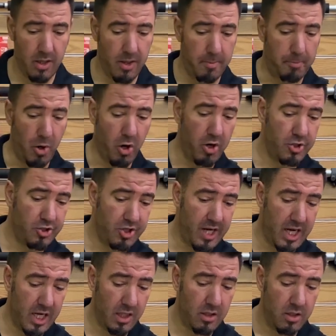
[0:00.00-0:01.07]
Bar and
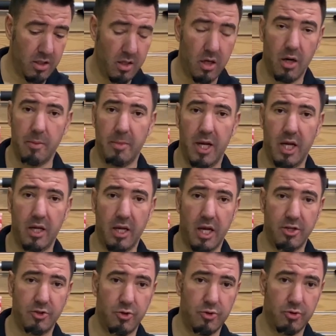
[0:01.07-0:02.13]
chain are made
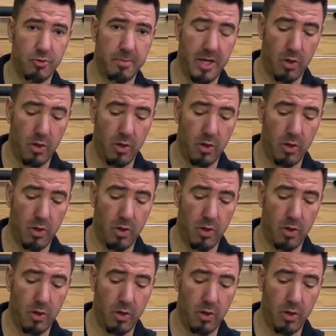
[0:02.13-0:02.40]
as usual by